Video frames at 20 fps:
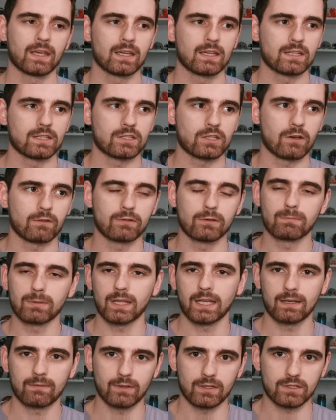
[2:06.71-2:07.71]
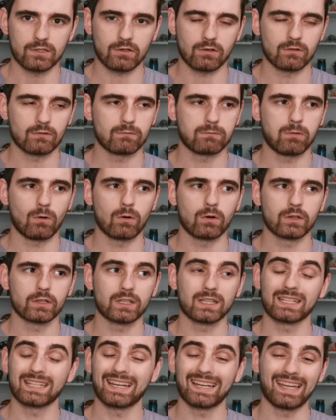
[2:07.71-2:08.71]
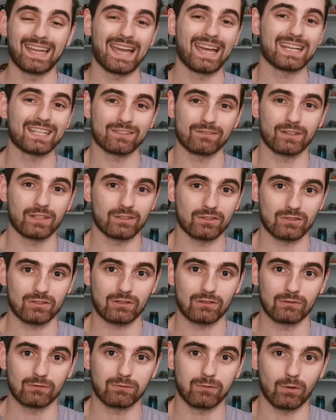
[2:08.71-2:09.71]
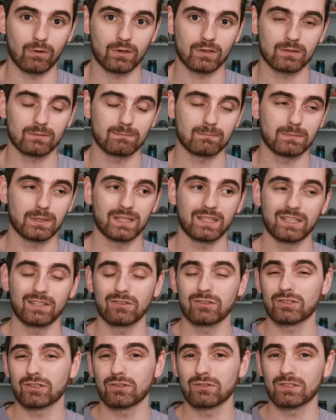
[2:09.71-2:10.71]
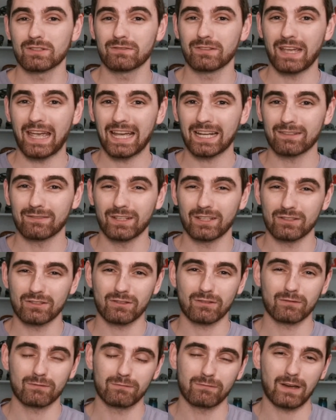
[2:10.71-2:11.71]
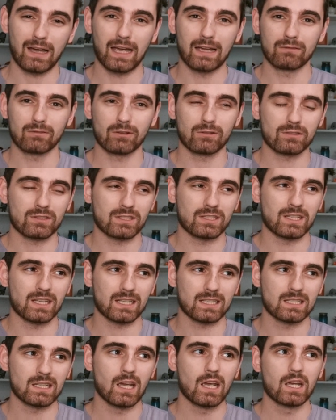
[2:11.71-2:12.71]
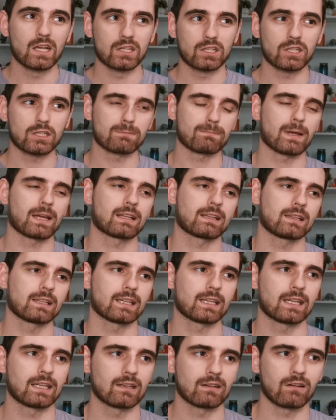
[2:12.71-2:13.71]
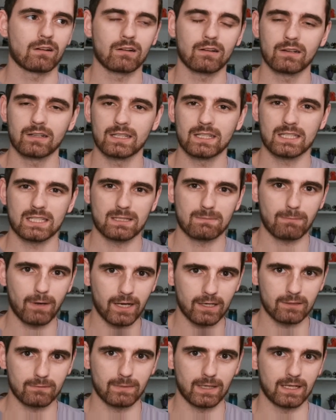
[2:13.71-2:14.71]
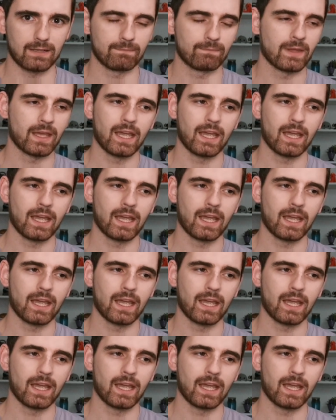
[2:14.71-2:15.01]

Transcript: So if you play him on turn 4, you cannot activate on turn 4, but then you choose if you activate on turn 5 or 6 just by clicking on Spider-Man.